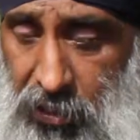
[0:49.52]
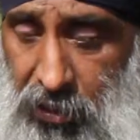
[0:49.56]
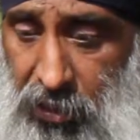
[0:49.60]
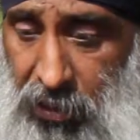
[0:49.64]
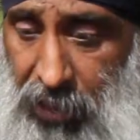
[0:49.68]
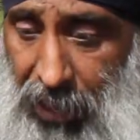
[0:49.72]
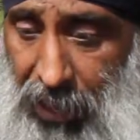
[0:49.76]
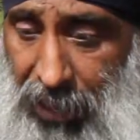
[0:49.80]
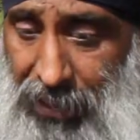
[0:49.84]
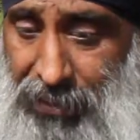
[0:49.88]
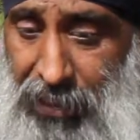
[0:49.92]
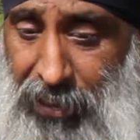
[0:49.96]

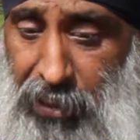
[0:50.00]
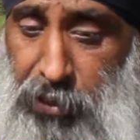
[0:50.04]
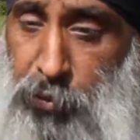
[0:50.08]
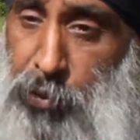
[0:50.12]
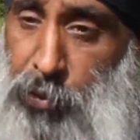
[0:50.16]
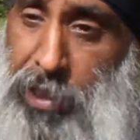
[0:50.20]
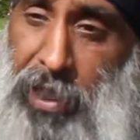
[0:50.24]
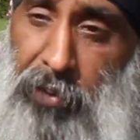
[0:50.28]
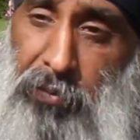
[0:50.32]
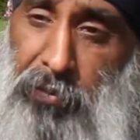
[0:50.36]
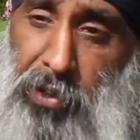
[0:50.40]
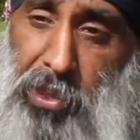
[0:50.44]
And then we
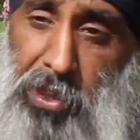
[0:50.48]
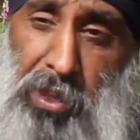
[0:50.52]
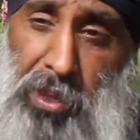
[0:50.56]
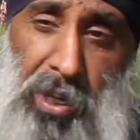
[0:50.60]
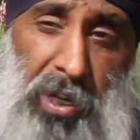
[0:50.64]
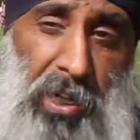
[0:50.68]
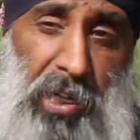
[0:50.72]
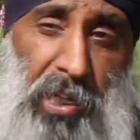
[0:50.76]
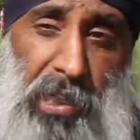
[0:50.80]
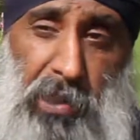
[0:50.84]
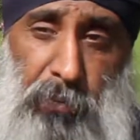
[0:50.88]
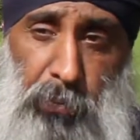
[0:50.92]
have a
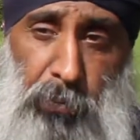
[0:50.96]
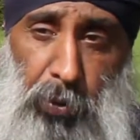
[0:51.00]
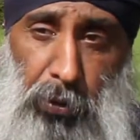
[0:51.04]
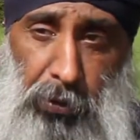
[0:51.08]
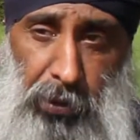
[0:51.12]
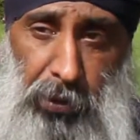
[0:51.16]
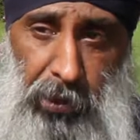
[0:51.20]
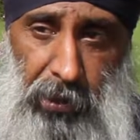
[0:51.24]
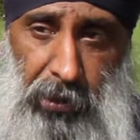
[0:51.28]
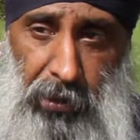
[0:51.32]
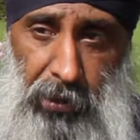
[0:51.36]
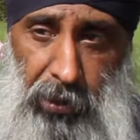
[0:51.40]
third
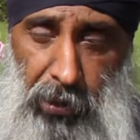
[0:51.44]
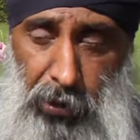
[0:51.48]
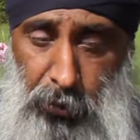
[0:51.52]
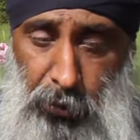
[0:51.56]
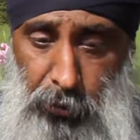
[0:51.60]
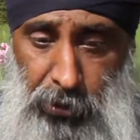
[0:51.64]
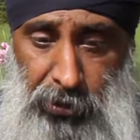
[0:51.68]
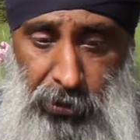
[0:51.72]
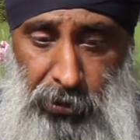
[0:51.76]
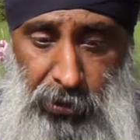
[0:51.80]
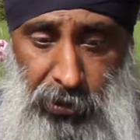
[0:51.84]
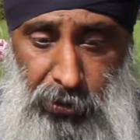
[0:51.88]
body,
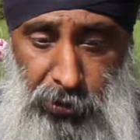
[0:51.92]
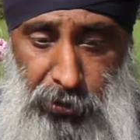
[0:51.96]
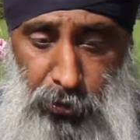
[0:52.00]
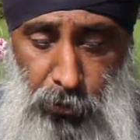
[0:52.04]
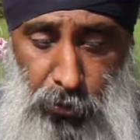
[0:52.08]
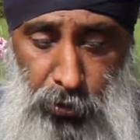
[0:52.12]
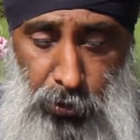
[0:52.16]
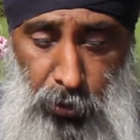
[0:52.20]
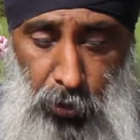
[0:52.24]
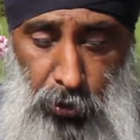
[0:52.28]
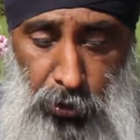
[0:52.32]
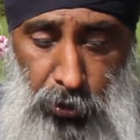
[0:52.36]
which is
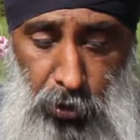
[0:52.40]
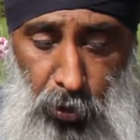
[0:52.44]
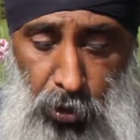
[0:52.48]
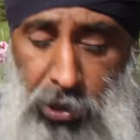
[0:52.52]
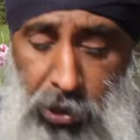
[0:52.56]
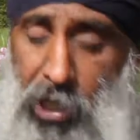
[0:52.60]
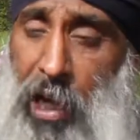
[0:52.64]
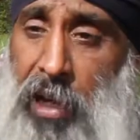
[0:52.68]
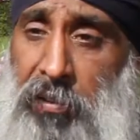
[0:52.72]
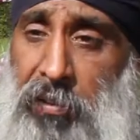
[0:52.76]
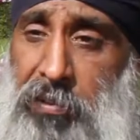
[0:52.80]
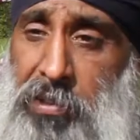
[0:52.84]
your
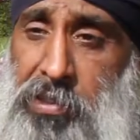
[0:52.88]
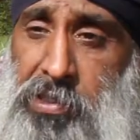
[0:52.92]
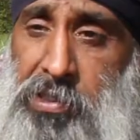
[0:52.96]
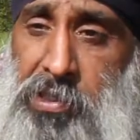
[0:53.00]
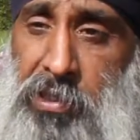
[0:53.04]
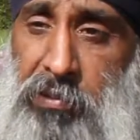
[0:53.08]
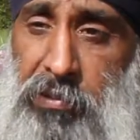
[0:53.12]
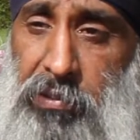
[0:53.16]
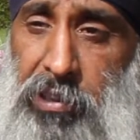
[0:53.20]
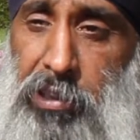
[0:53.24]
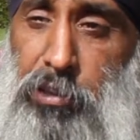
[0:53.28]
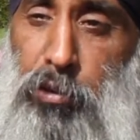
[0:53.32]
karan
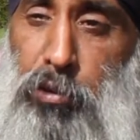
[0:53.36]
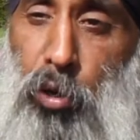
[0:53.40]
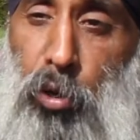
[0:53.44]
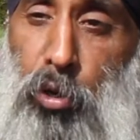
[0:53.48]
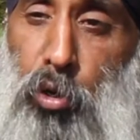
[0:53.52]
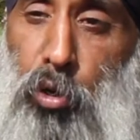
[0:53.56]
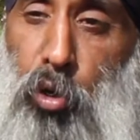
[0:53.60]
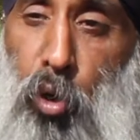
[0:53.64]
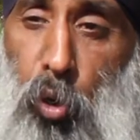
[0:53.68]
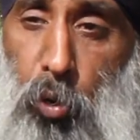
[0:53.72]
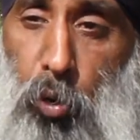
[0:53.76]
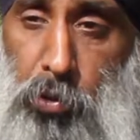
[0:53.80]
sarir, your
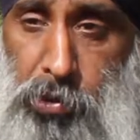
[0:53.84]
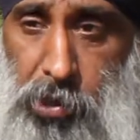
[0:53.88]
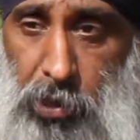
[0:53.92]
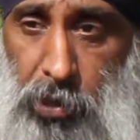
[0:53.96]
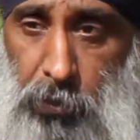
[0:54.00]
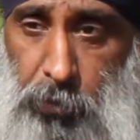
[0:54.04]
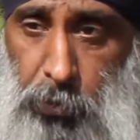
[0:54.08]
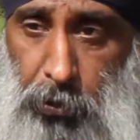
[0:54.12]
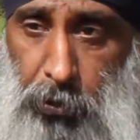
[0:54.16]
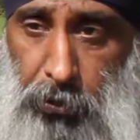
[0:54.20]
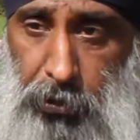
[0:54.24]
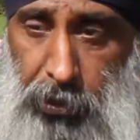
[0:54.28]
causal
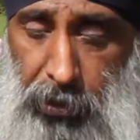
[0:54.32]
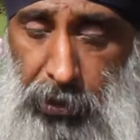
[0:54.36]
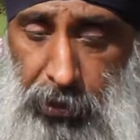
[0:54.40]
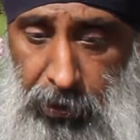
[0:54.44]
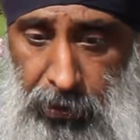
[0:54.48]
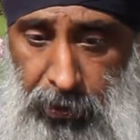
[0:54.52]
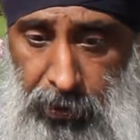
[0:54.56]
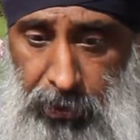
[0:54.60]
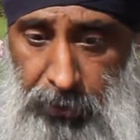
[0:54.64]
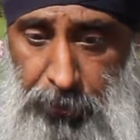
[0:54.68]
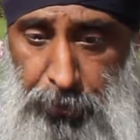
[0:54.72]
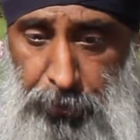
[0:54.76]
body.
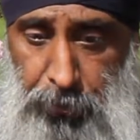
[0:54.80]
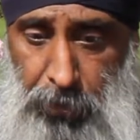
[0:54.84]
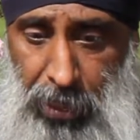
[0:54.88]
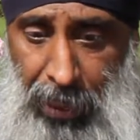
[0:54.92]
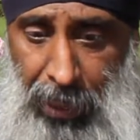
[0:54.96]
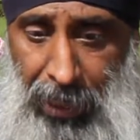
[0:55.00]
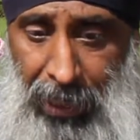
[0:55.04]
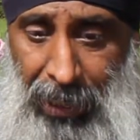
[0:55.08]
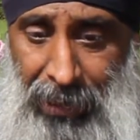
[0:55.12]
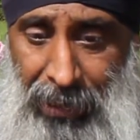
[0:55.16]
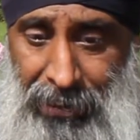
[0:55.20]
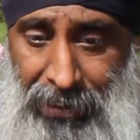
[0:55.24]

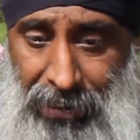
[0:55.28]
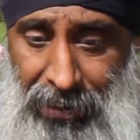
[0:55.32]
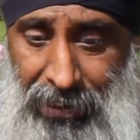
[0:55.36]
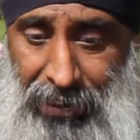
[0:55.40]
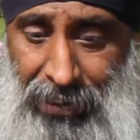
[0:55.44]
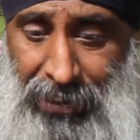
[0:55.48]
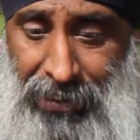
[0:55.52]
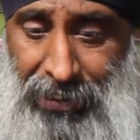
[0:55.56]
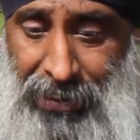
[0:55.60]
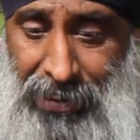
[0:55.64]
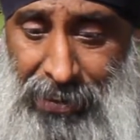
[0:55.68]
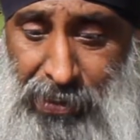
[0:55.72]
And
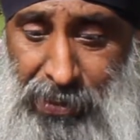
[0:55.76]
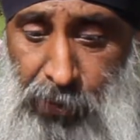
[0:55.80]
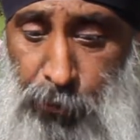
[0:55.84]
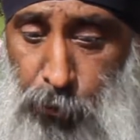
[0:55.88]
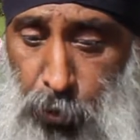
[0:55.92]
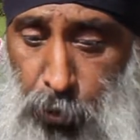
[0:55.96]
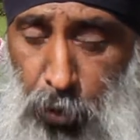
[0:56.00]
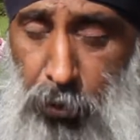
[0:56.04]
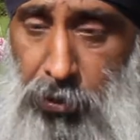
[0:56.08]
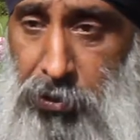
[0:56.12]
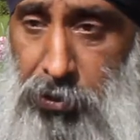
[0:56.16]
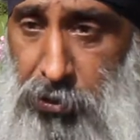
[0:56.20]
it is
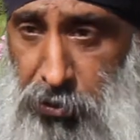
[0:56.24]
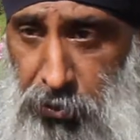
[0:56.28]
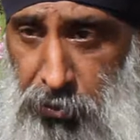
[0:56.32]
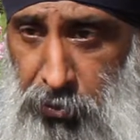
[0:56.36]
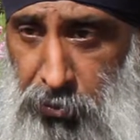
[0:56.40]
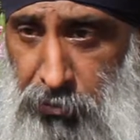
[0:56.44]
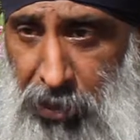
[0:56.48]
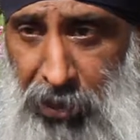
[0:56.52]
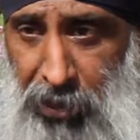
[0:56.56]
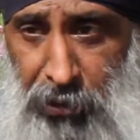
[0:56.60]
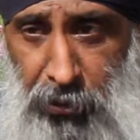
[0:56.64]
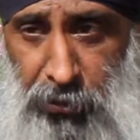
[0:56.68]
important to
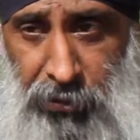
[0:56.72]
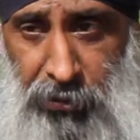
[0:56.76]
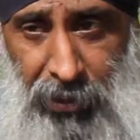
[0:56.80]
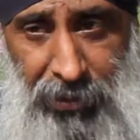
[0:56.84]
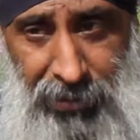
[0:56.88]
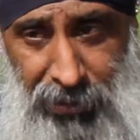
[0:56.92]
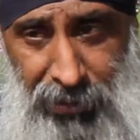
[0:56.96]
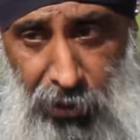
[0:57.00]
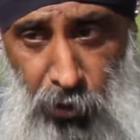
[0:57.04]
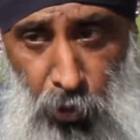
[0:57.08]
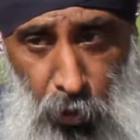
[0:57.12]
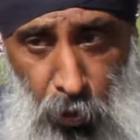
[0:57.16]
recognize
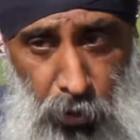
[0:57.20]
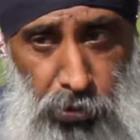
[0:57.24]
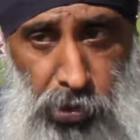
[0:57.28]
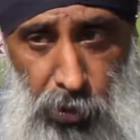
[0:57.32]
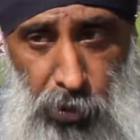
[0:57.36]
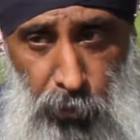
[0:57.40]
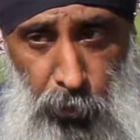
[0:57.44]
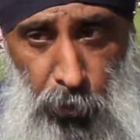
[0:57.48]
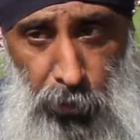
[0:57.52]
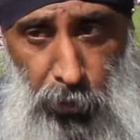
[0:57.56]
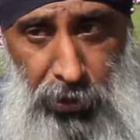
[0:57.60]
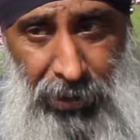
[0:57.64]
the causal
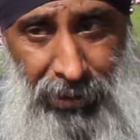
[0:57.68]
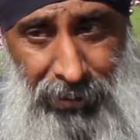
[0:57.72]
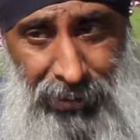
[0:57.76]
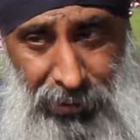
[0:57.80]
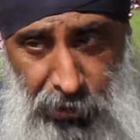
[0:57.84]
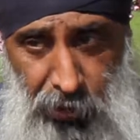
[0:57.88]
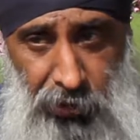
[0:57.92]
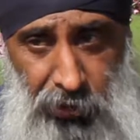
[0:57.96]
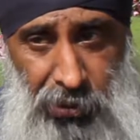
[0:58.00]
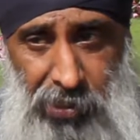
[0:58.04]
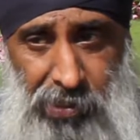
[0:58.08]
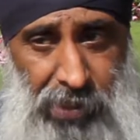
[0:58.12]
body is
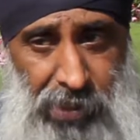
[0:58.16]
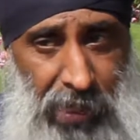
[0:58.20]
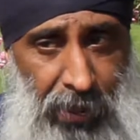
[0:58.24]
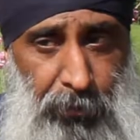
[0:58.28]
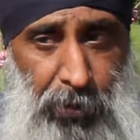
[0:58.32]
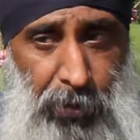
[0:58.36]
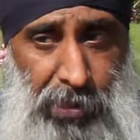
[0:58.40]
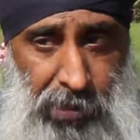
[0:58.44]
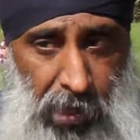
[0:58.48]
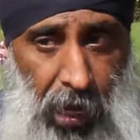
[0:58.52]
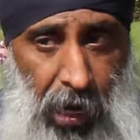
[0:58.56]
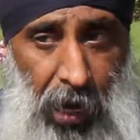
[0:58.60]
not the same
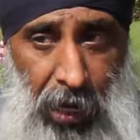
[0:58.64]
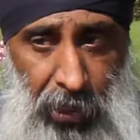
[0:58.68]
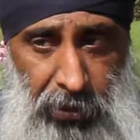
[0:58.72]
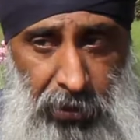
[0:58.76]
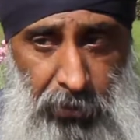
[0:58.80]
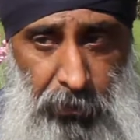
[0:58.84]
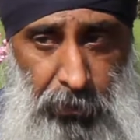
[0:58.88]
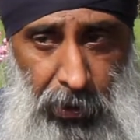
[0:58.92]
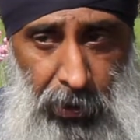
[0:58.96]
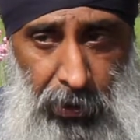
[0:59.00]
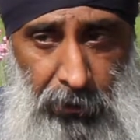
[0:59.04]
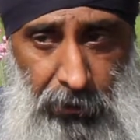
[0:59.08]
as
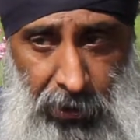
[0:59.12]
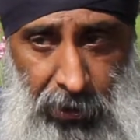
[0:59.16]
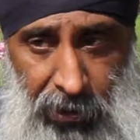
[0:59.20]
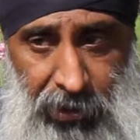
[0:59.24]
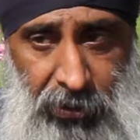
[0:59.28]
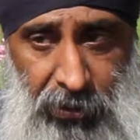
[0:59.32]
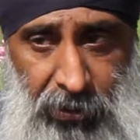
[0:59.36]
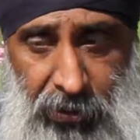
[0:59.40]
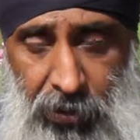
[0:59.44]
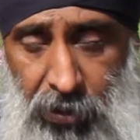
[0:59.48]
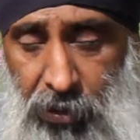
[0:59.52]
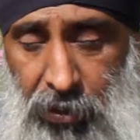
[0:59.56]
Atma,
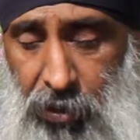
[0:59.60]
right?